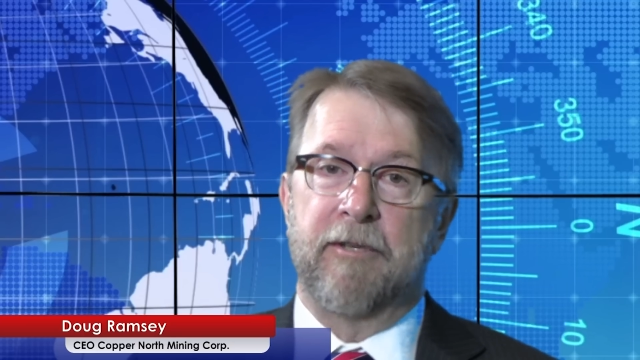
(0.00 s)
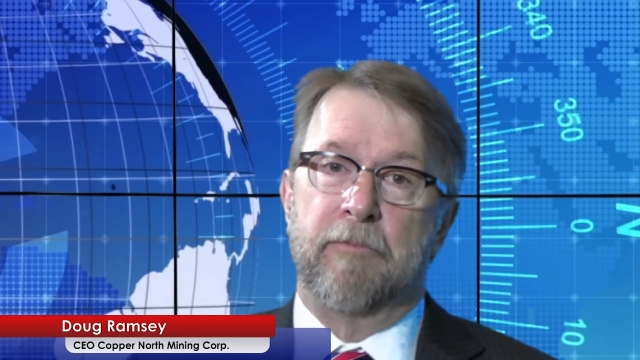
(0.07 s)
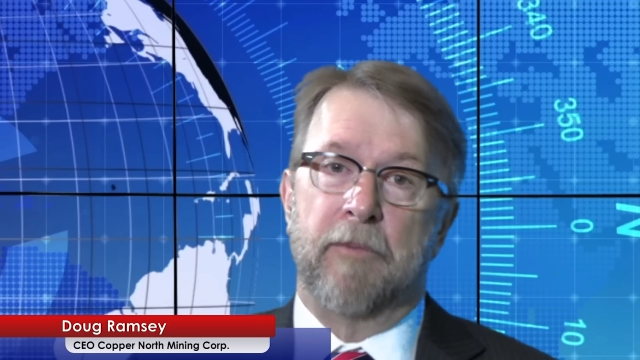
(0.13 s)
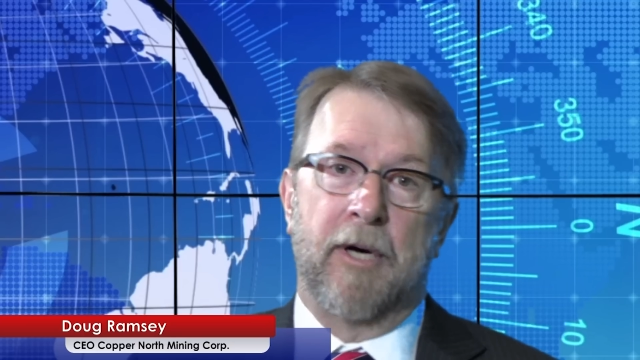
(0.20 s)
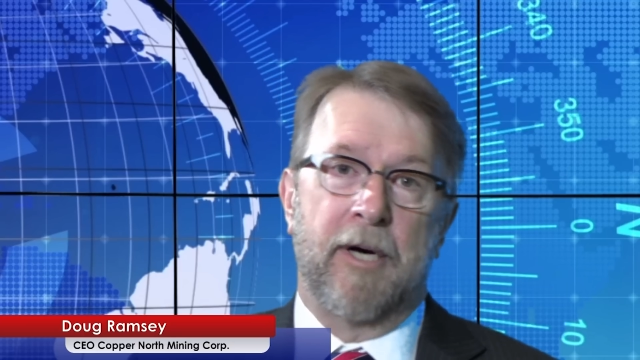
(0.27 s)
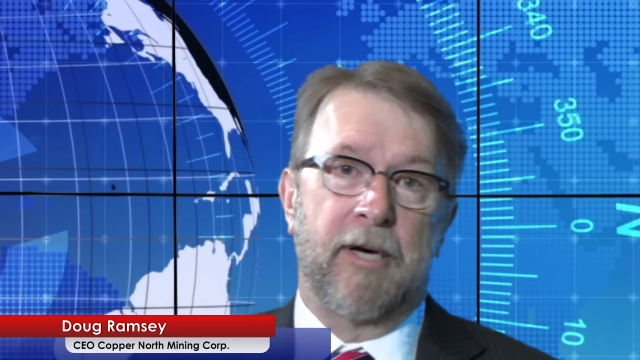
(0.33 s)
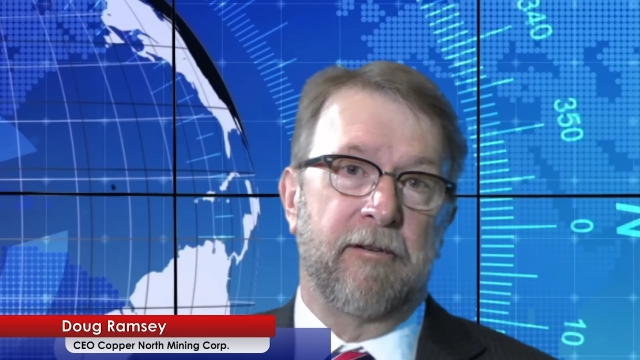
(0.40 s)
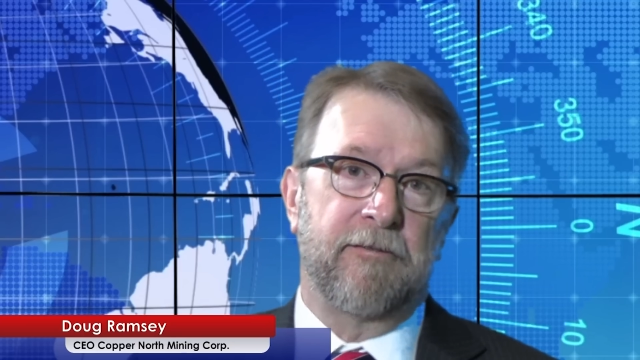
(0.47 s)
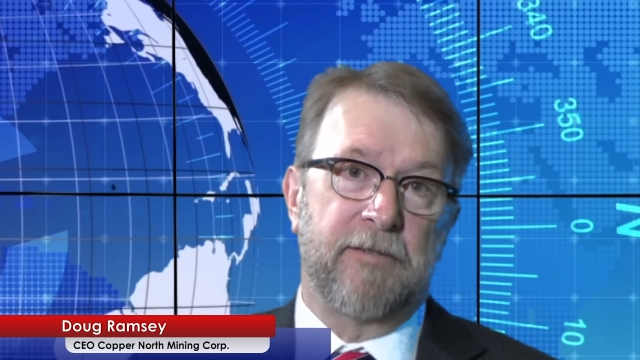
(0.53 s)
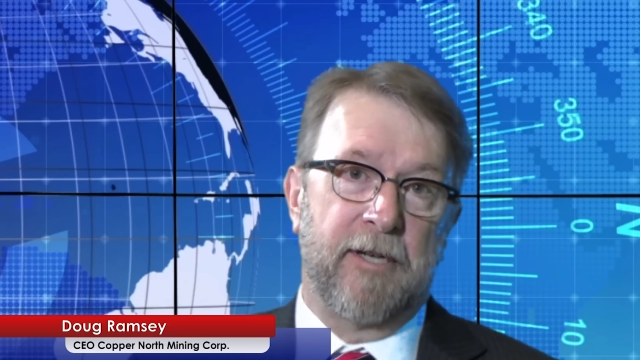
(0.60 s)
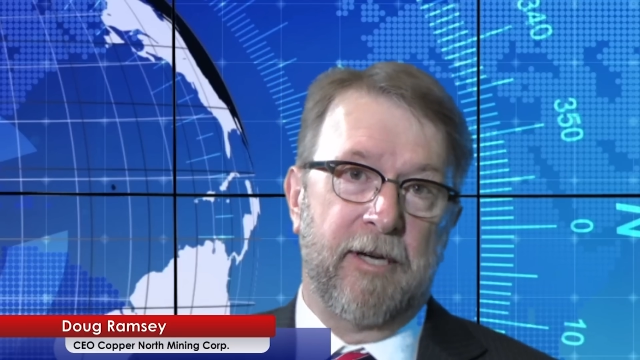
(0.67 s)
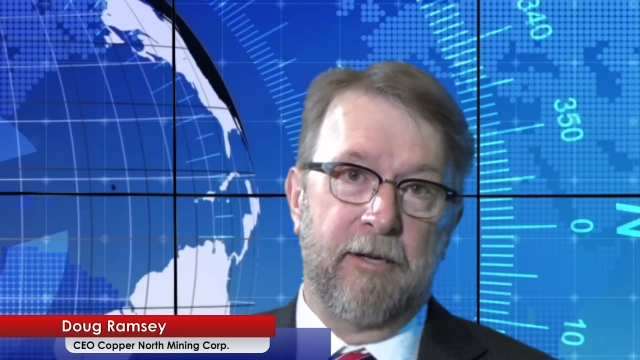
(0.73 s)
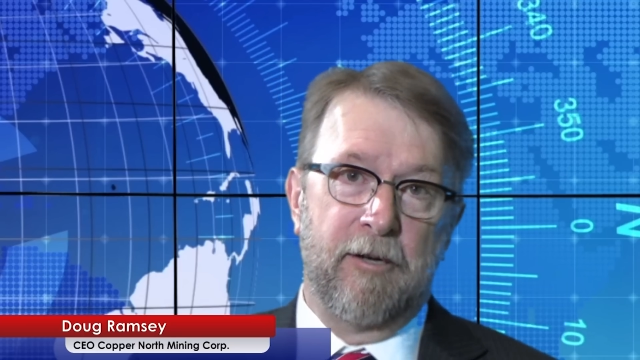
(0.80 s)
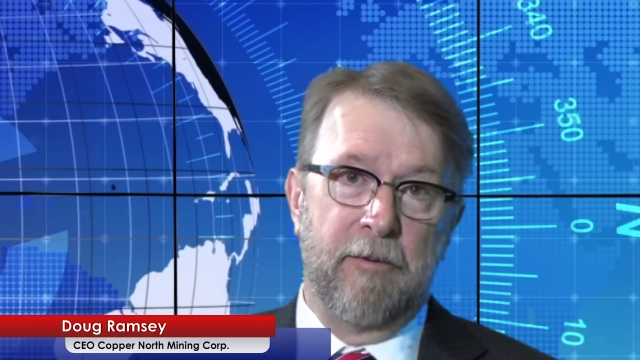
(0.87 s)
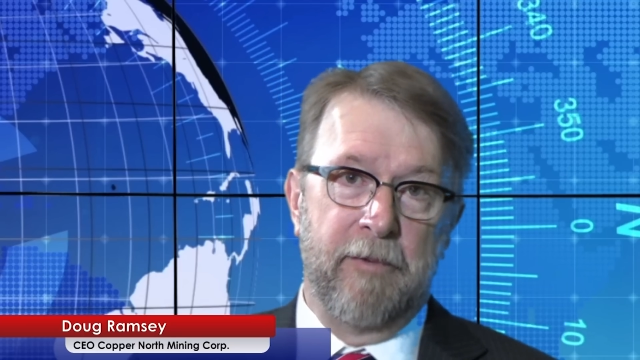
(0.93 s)
we've
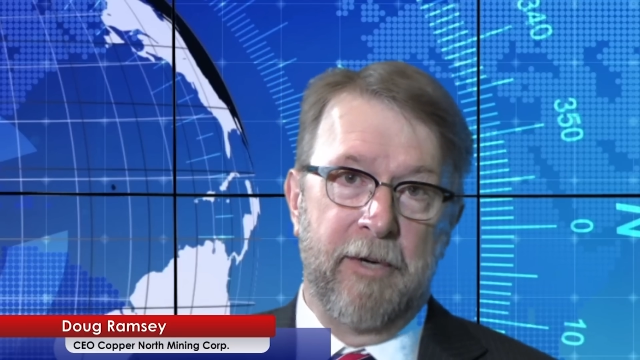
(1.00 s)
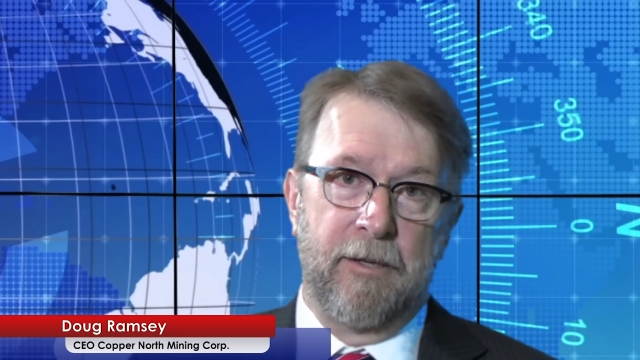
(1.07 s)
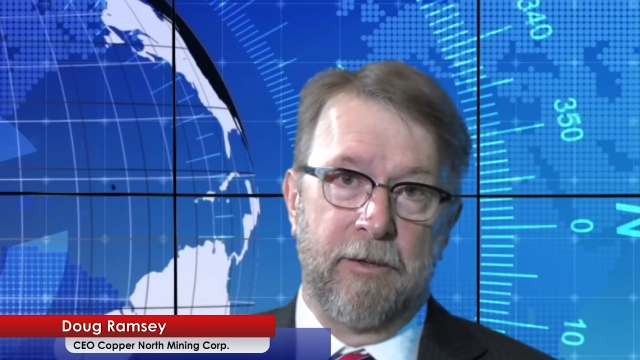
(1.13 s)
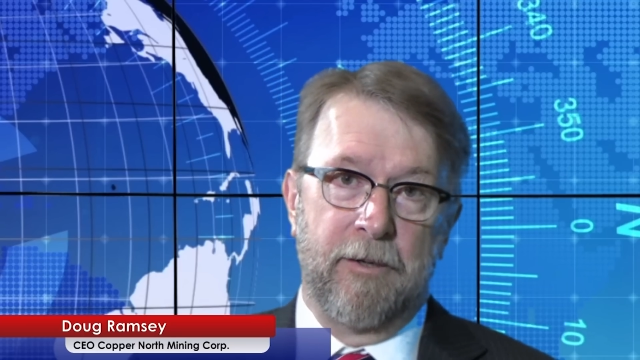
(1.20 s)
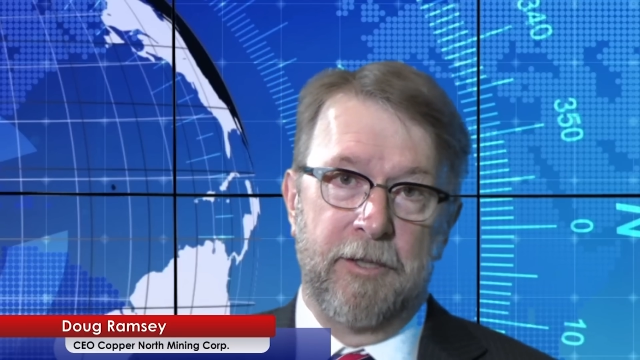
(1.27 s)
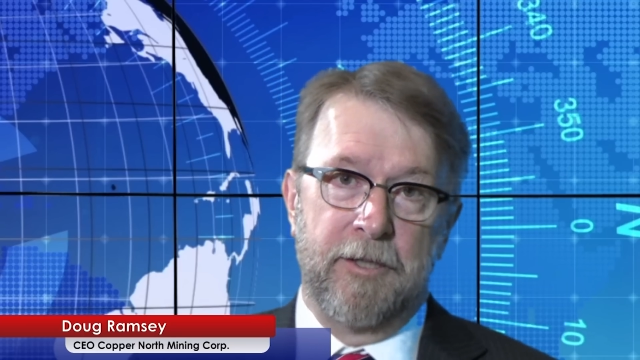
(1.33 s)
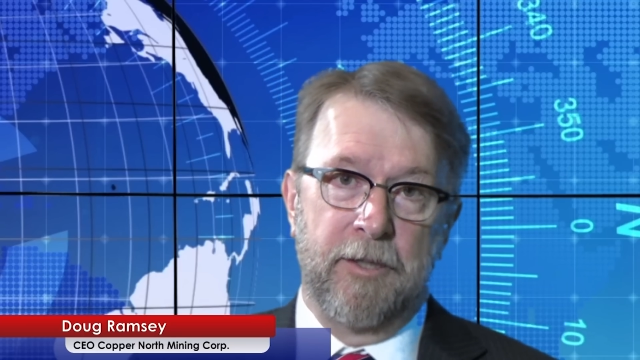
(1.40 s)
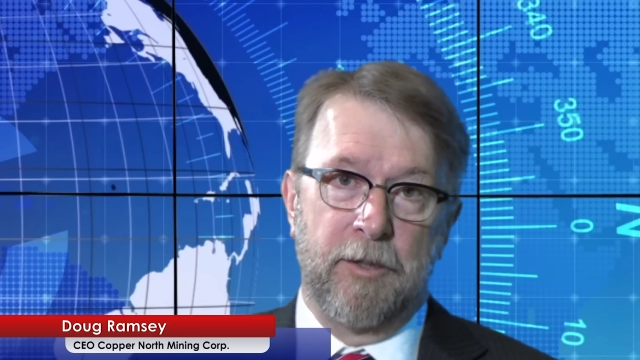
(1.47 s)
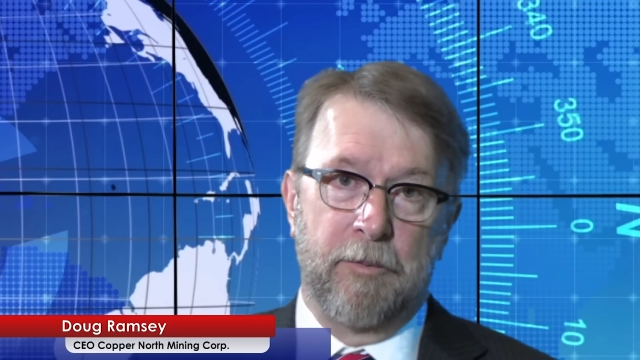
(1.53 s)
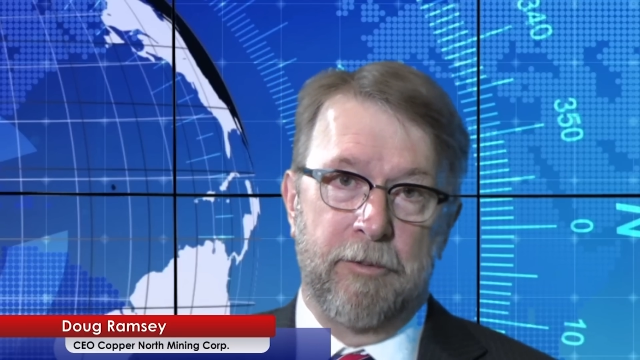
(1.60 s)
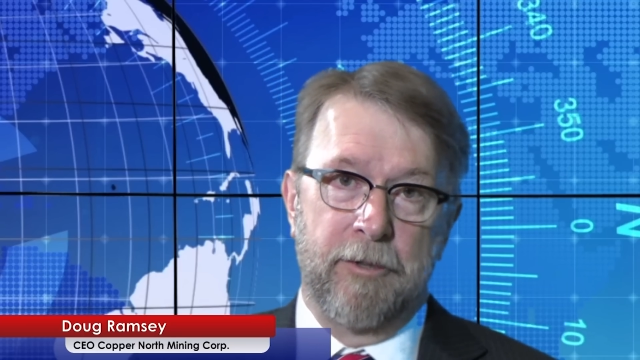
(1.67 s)
modified our metallurgical